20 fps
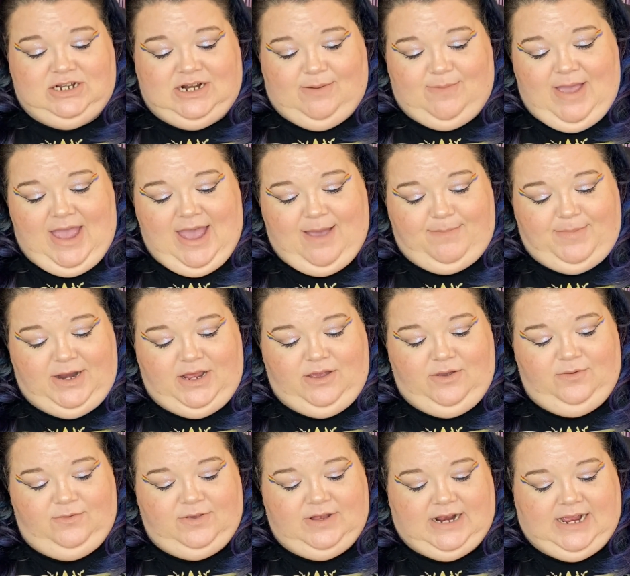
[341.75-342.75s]
I'm happy to
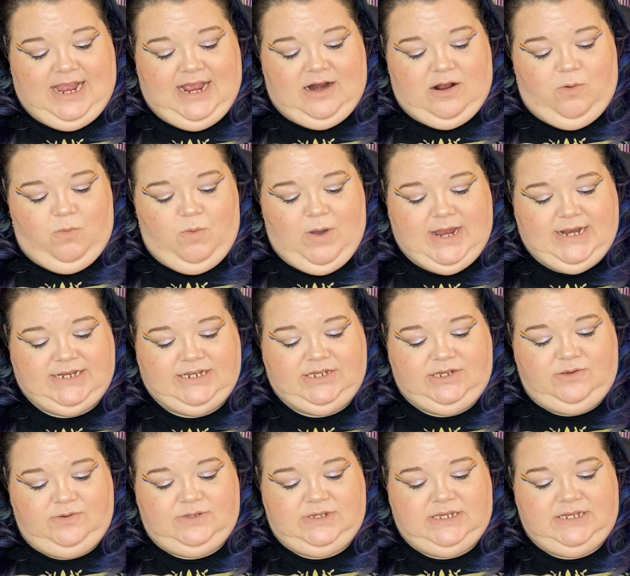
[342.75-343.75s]
use it. I cannot wait to
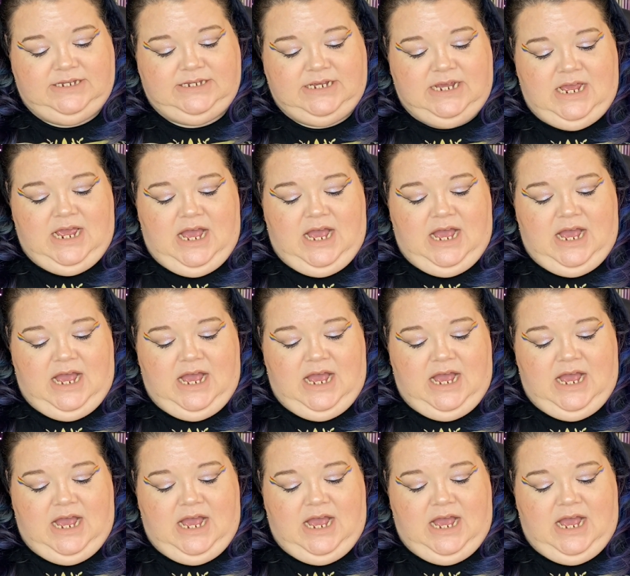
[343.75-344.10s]
use it.